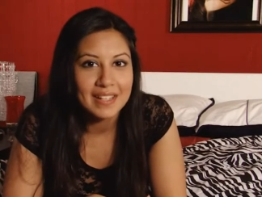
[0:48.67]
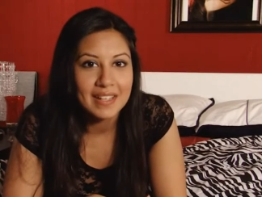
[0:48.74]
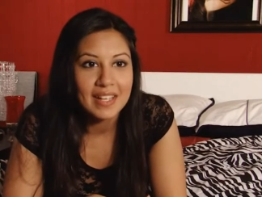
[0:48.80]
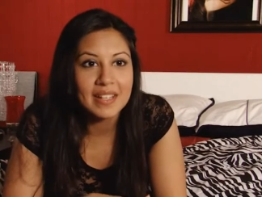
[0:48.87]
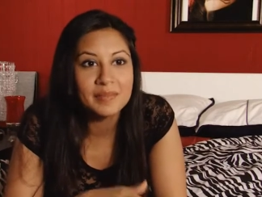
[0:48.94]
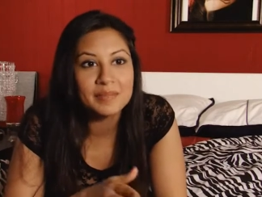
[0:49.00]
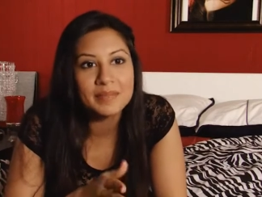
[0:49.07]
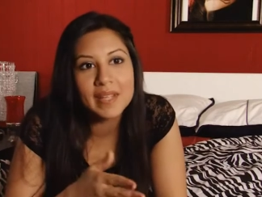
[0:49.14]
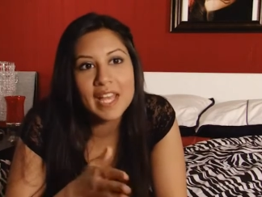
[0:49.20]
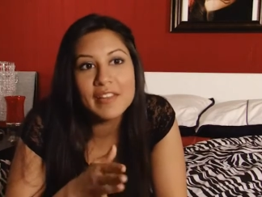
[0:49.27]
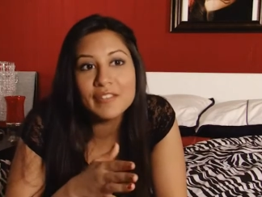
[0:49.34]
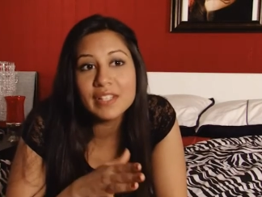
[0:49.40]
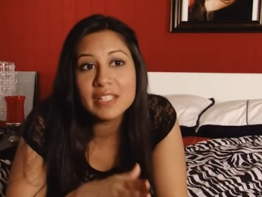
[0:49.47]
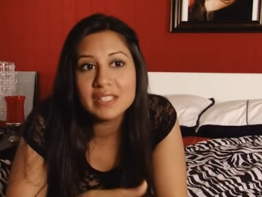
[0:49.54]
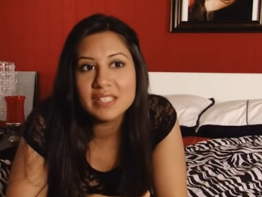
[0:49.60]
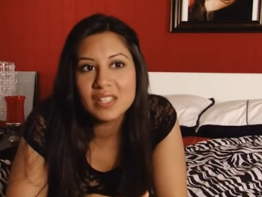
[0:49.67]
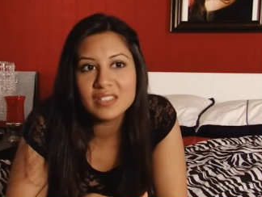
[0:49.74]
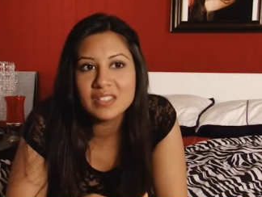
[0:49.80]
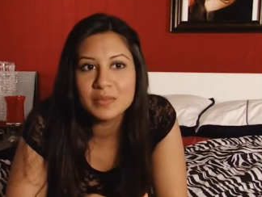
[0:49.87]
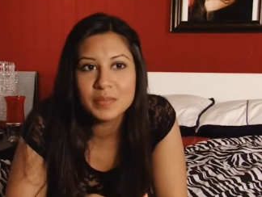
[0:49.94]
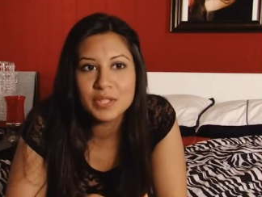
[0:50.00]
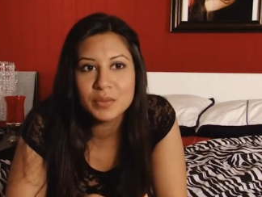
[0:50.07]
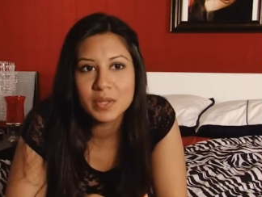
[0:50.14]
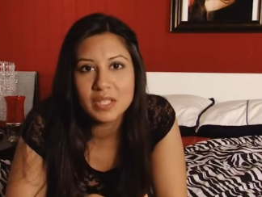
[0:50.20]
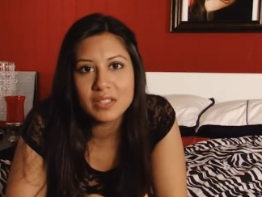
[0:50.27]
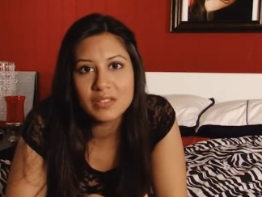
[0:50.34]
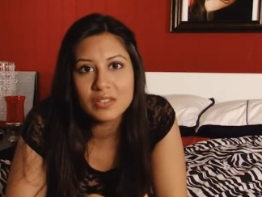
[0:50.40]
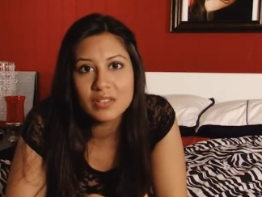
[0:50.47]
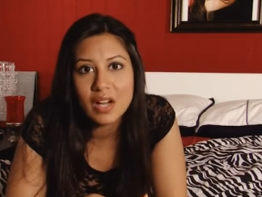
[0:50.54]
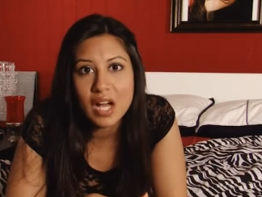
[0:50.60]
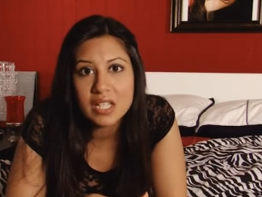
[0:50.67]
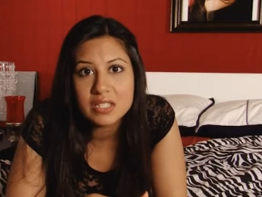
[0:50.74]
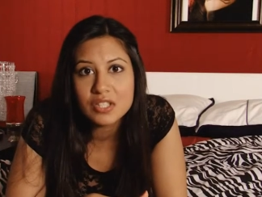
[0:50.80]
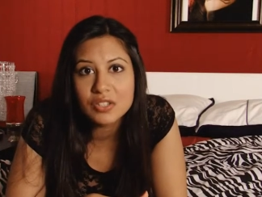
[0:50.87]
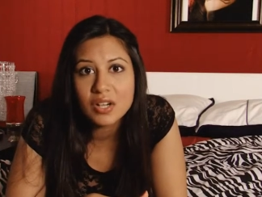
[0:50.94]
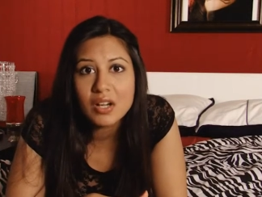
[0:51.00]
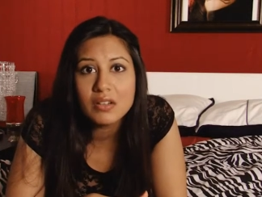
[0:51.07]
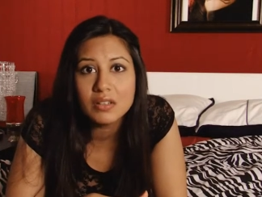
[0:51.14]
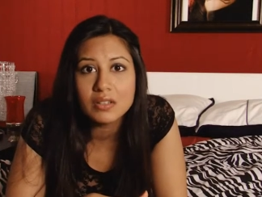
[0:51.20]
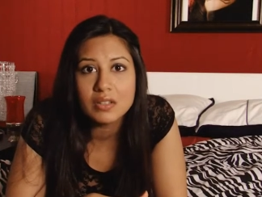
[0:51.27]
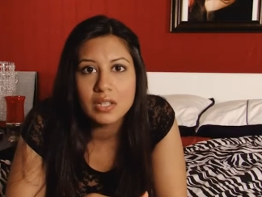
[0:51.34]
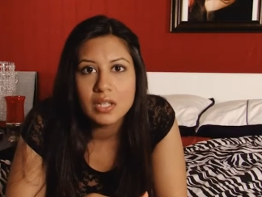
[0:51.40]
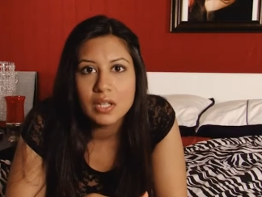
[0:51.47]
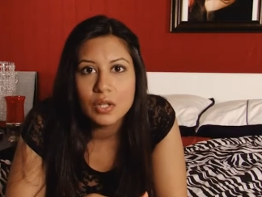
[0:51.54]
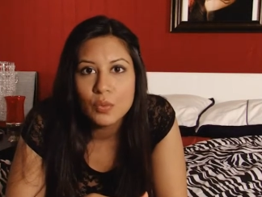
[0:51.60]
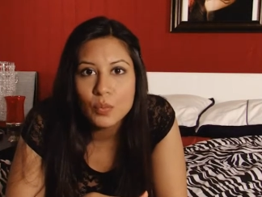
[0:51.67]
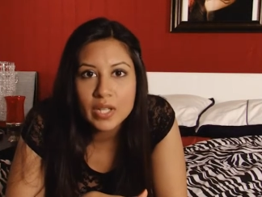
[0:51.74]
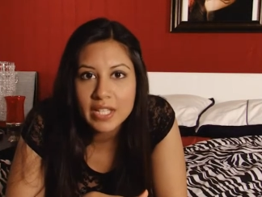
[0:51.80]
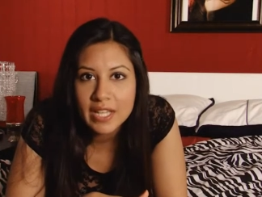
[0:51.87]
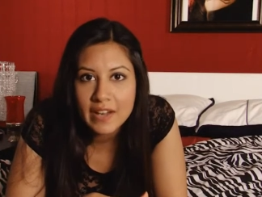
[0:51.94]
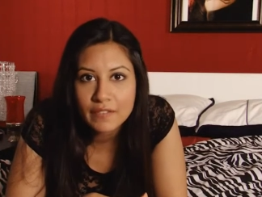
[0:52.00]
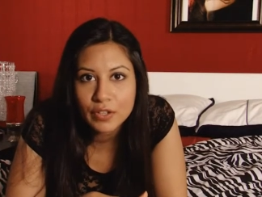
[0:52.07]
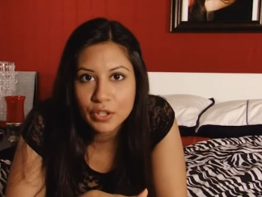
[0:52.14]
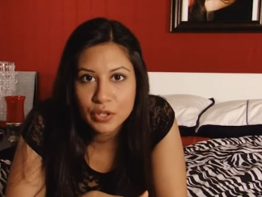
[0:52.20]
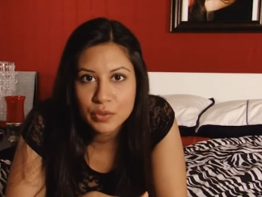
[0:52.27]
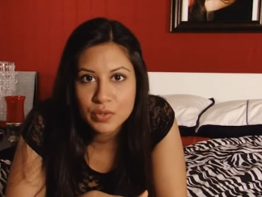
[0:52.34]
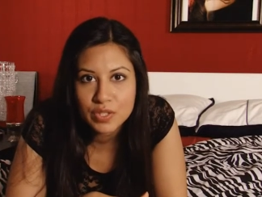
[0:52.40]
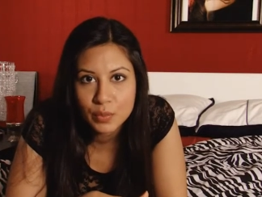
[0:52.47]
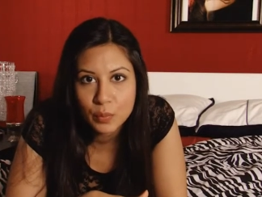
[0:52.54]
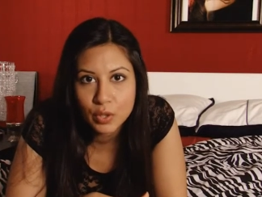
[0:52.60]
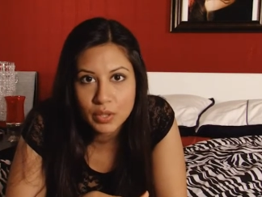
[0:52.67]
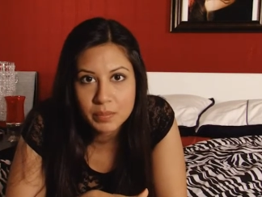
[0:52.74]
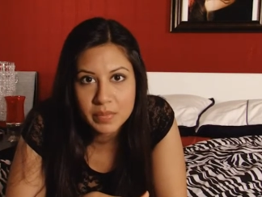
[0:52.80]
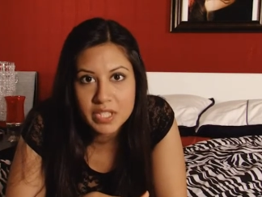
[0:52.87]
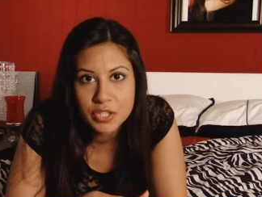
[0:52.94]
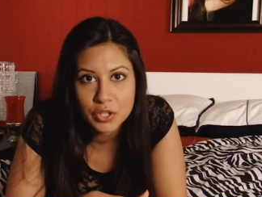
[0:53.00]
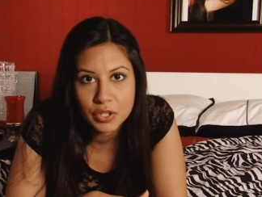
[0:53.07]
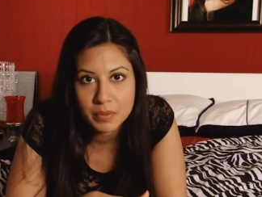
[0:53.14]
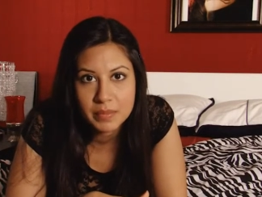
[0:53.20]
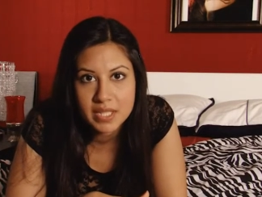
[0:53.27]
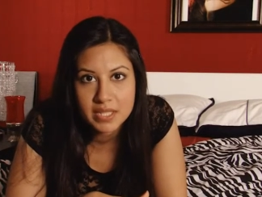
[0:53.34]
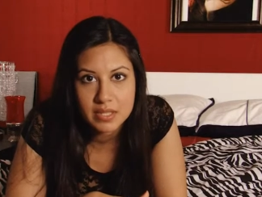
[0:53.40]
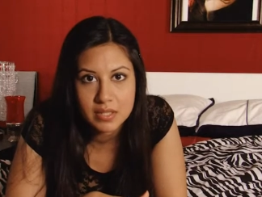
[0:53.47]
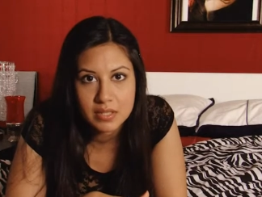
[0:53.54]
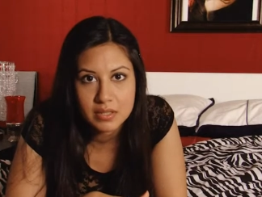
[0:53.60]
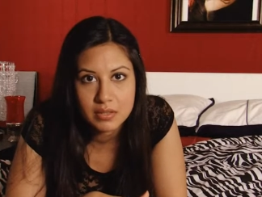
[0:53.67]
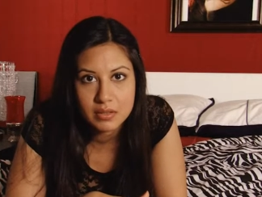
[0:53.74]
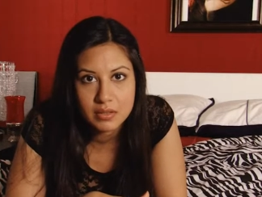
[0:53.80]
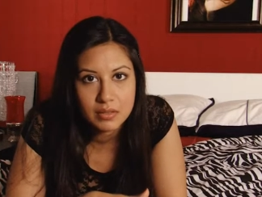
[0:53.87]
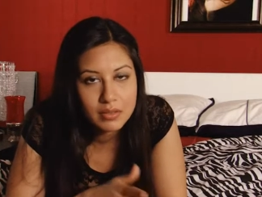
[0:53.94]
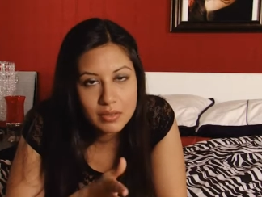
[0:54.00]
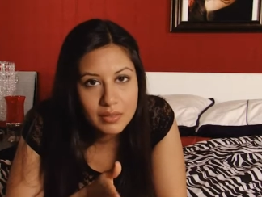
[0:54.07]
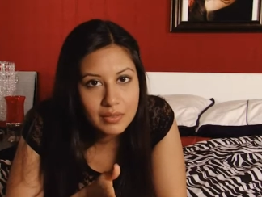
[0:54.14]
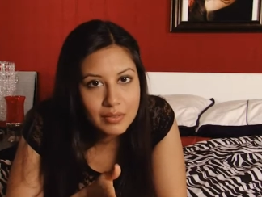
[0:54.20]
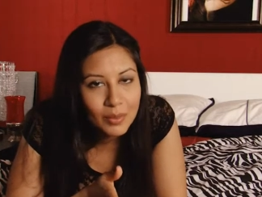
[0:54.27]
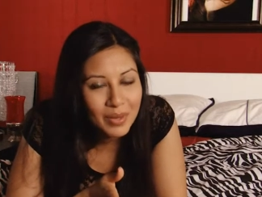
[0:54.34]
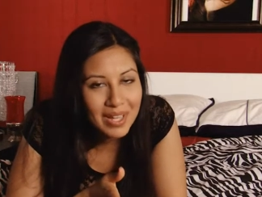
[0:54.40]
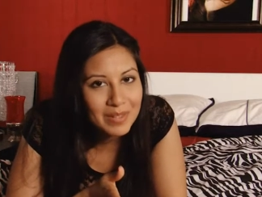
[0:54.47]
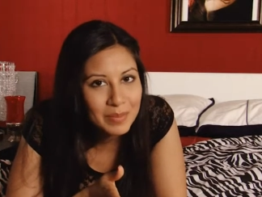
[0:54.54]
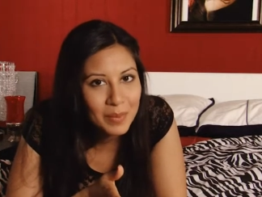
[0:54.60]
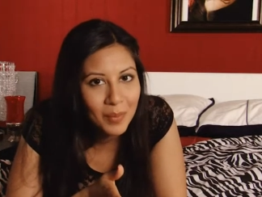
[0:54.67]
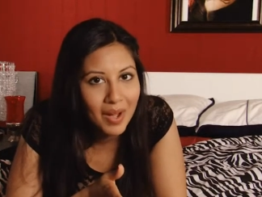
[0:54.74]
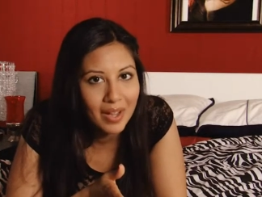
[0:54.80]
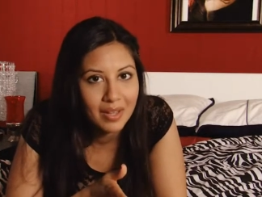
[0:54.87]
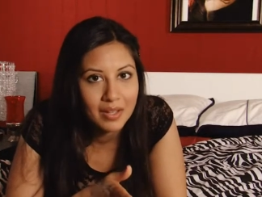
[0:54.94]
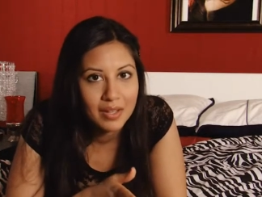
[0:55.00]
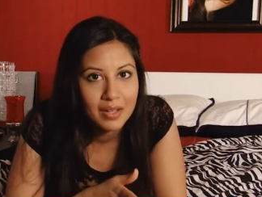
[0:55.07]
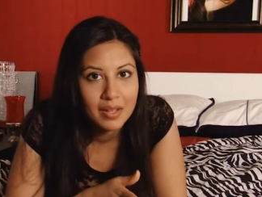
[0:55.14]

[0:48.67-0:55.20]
And every adult in between is your auntie or uncle. We never use the word Mr. or Mrs. Don't ask me why.